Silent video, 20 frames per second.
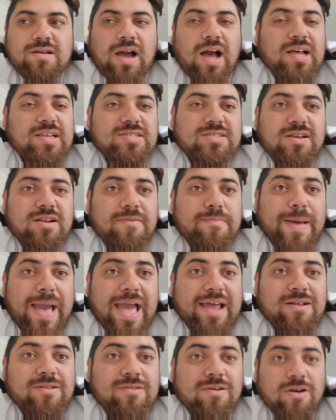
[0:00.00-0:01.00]
custody
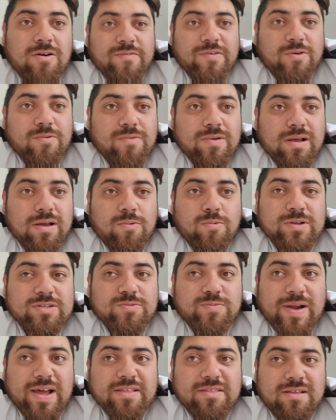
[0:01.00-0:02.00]
battle over uh,
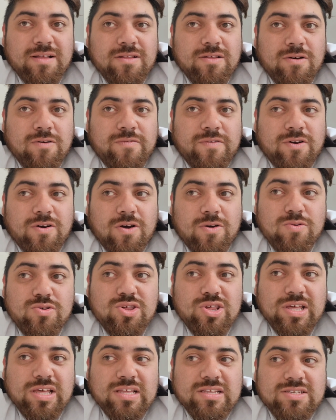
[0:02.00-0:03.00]
with Randall over
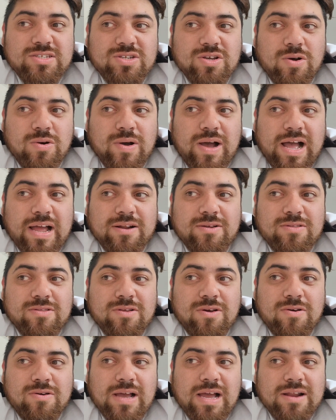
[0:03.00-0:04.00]
Ocean. So I don't
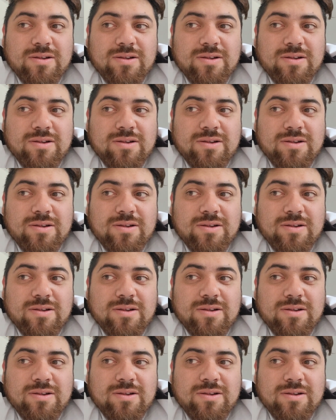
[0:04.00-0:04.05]
know.